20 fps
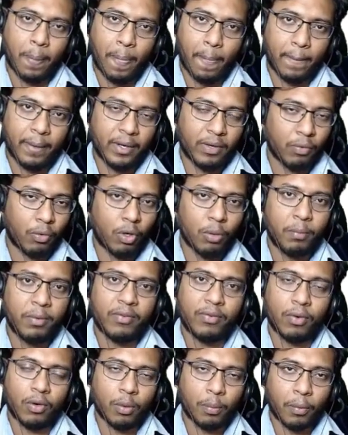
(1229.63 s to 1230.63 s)
It won't be
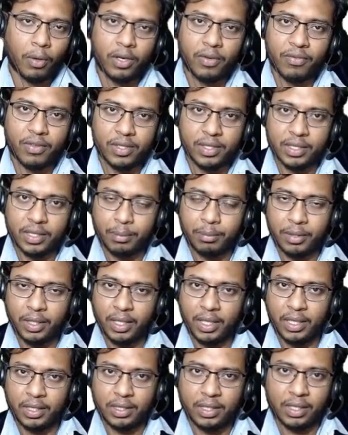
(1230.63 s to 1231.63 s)
4.5, something
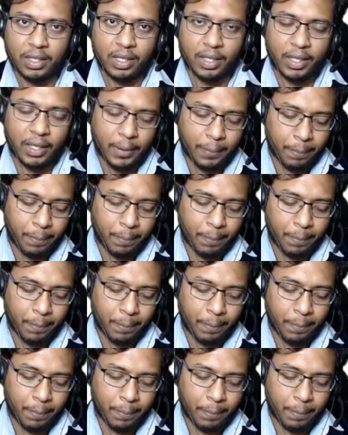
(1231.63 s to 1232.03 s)
like that, right?